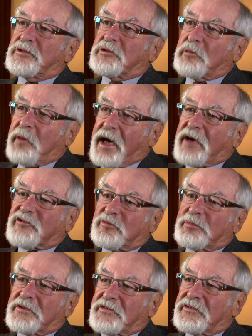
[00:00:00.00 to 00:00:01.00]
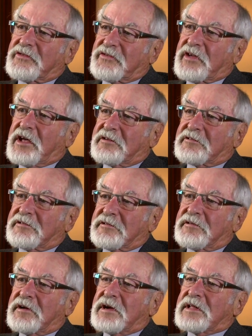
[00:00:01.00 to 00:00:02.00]
in the Rasmussen
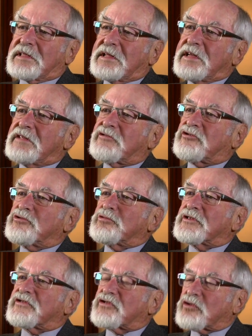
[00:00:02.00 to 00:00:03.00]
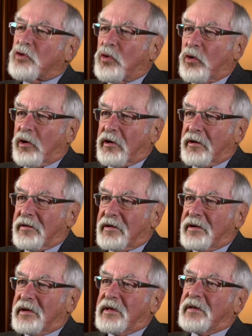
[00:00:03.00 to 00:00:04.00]
Center leads to a score
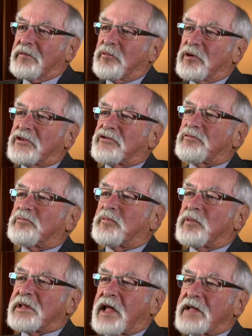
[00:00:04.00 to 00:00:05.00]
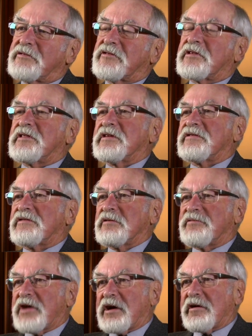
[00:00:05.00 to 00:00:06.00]
which relates to the
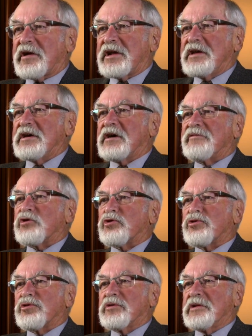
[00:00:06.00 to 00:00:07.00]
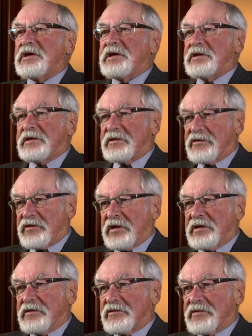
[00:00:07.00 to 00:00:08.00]
severity of early
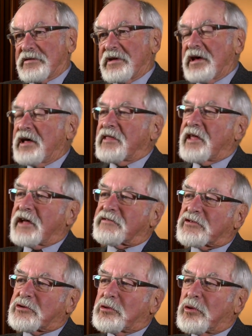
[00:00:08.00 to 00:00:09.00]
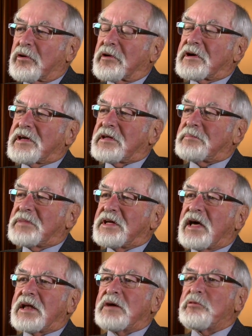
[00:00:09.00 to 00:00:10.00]
disease. That score can
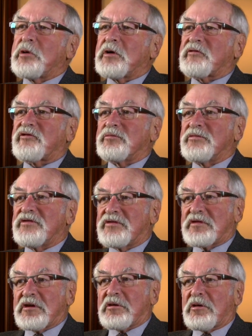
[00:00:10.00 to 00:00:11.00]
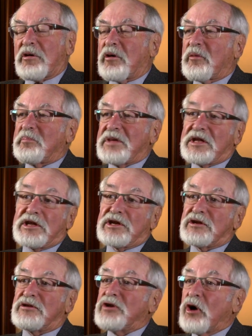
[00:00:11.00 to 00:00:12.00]
be anywhere from 0,
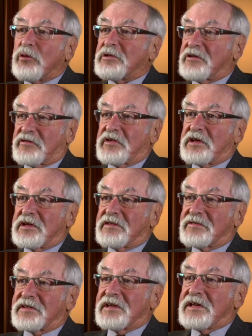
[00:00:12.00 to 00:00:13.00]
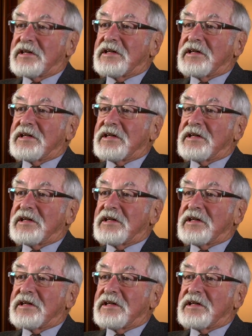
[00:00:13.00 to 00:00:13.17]
meaning no disease,